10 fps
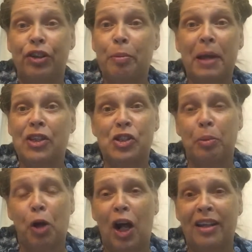depends
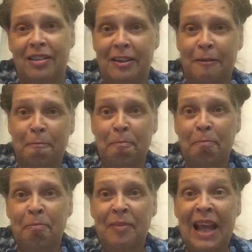upon it.
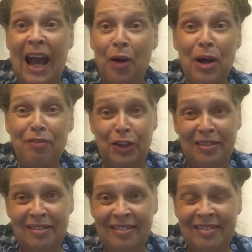However,